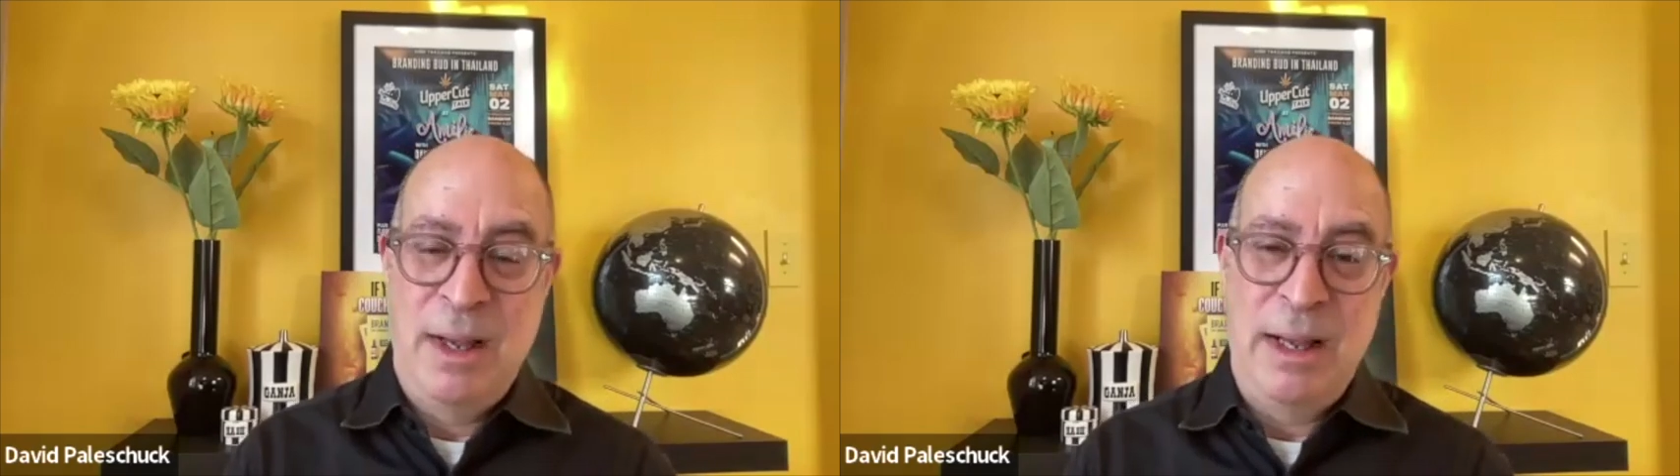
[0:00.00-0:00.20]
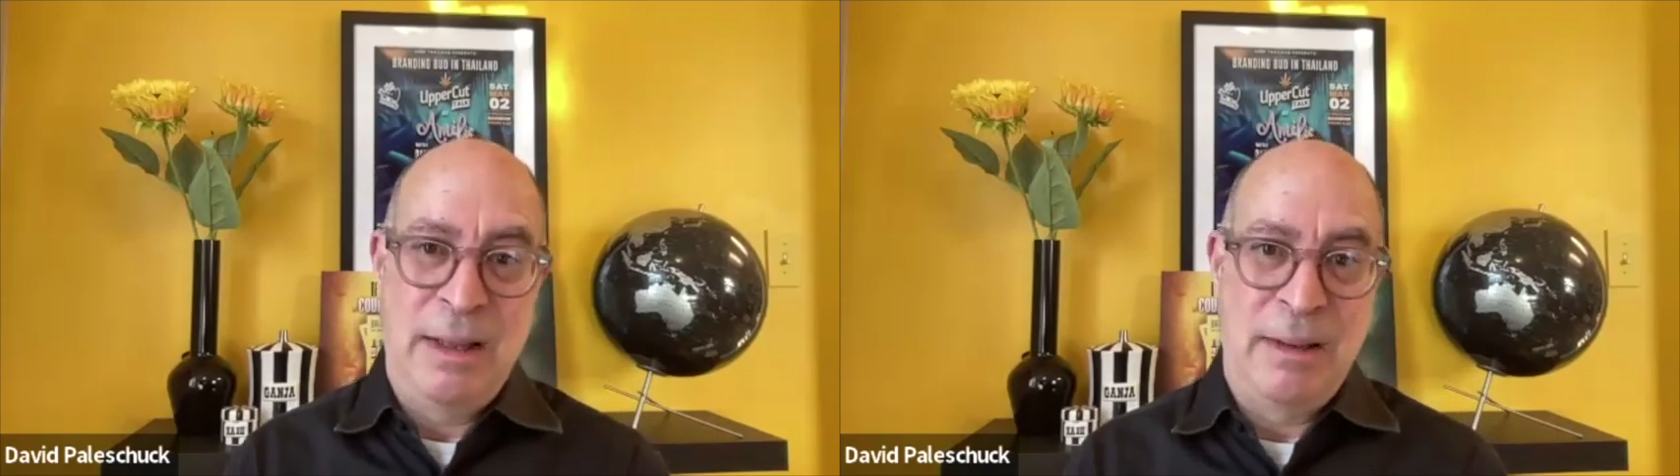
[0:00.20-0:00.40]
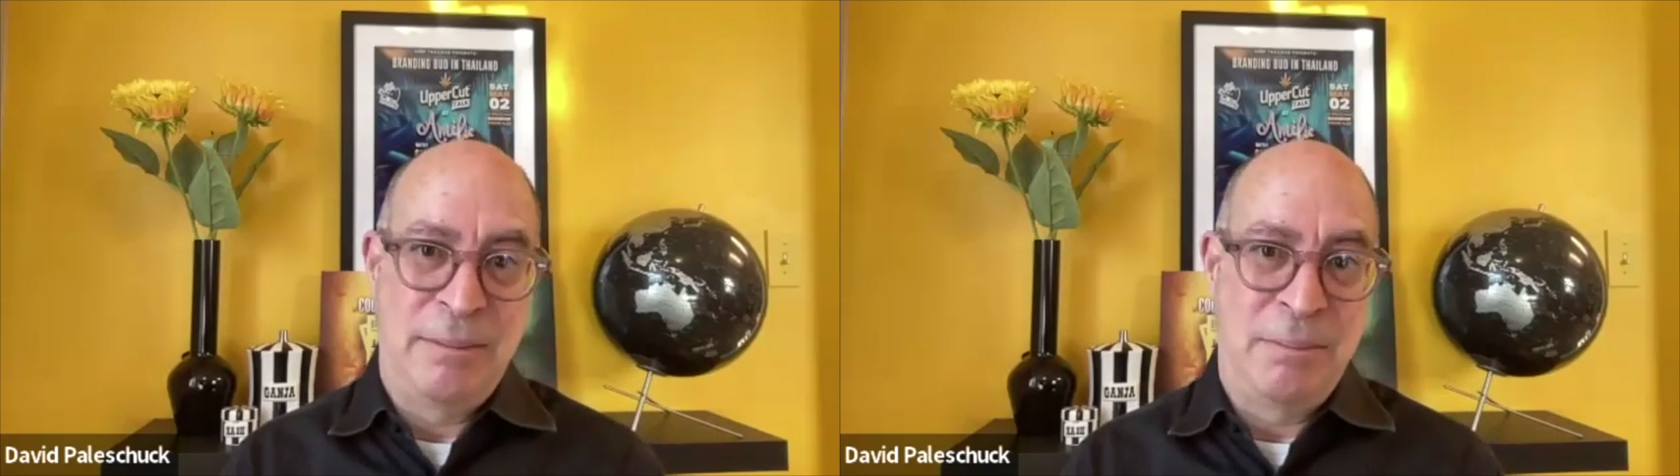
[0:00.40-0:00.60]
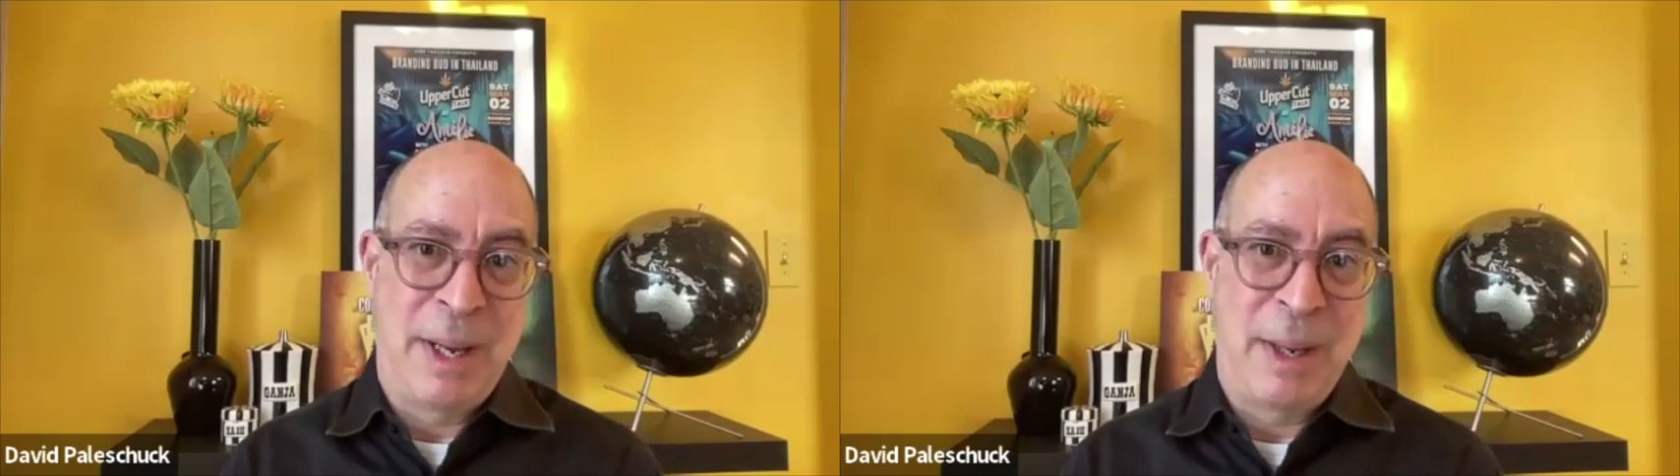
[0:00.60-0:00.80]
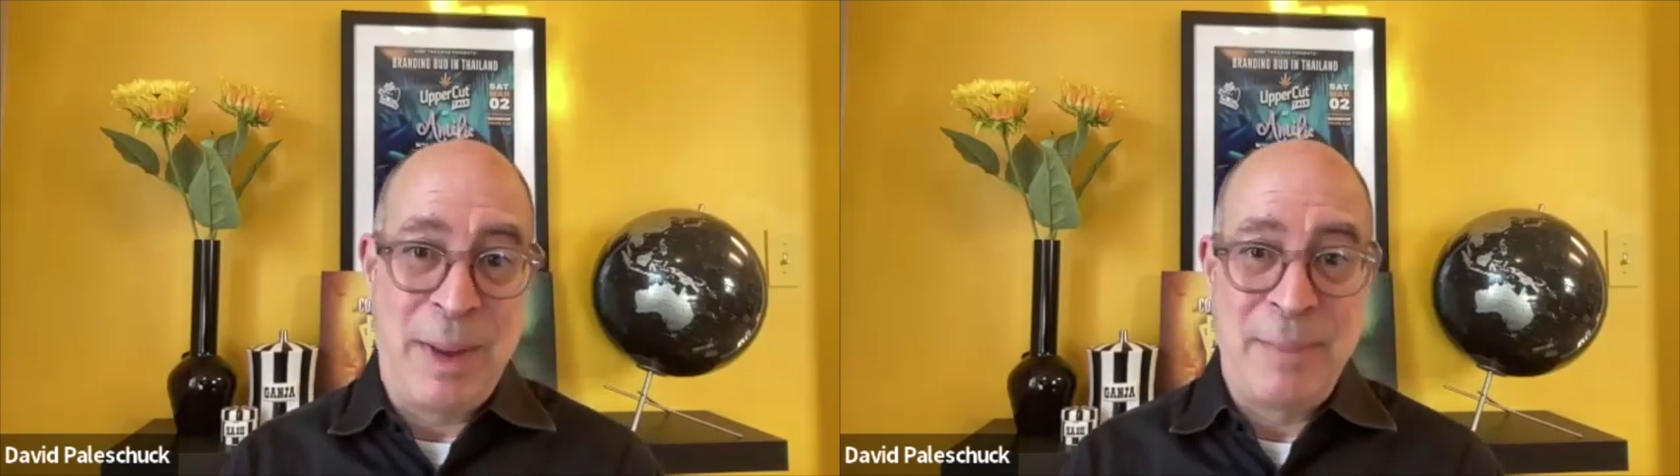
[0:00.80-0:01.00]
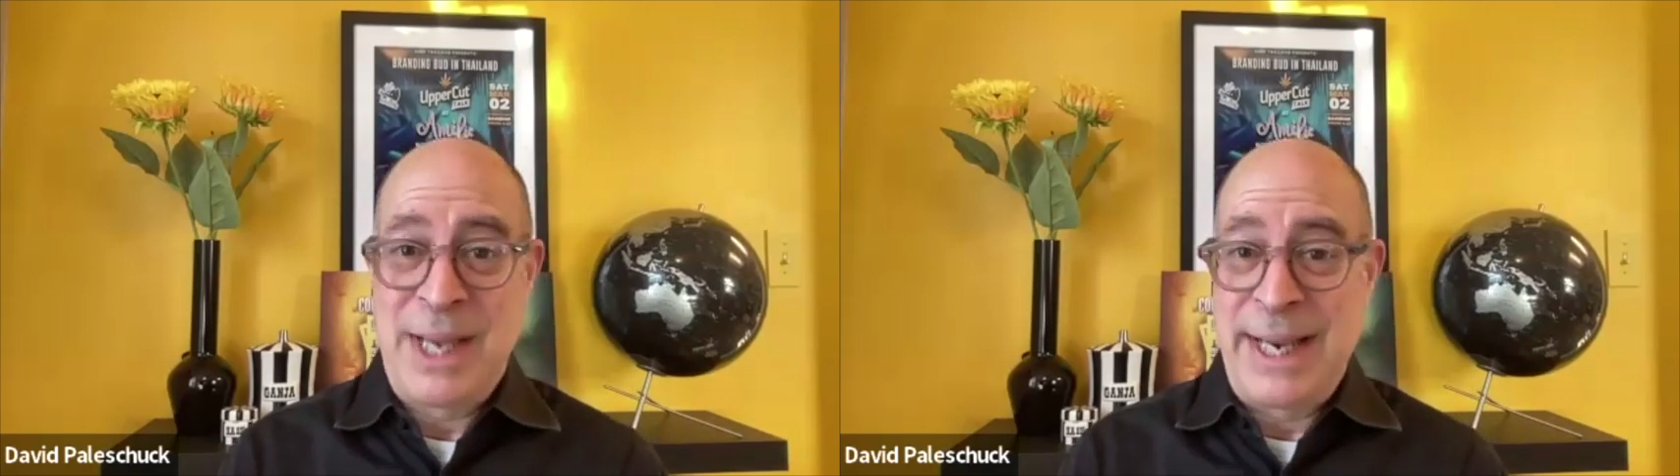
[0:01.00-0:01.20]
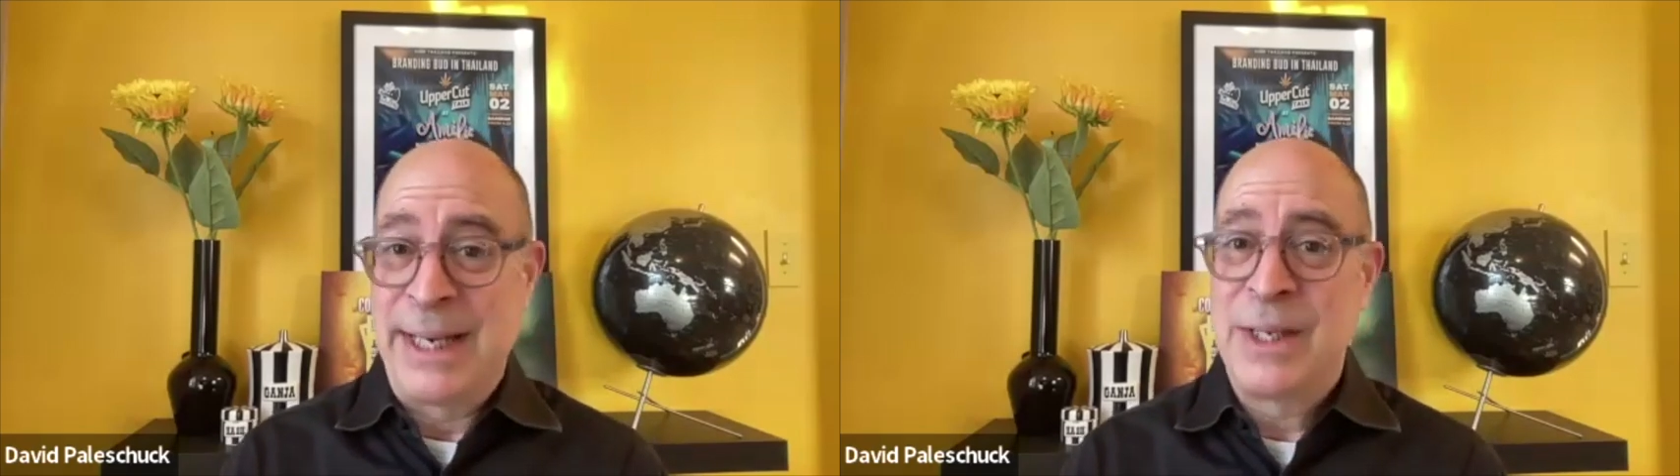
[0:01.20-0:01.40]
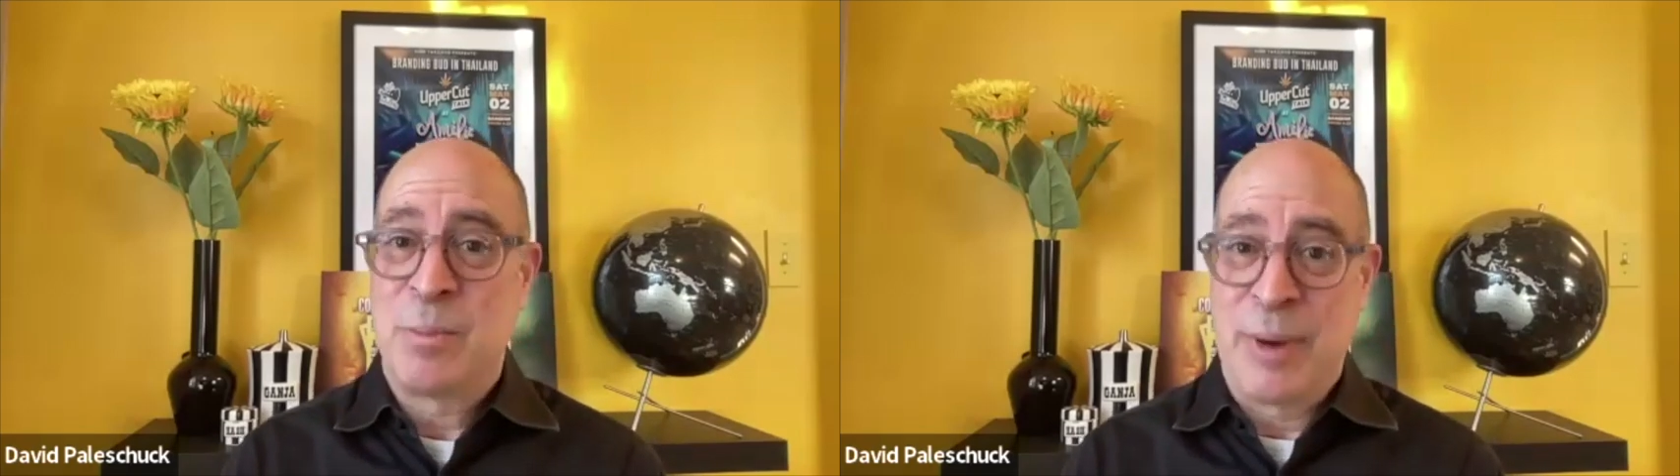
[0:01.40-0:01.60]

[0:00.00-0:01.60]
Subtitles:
My website is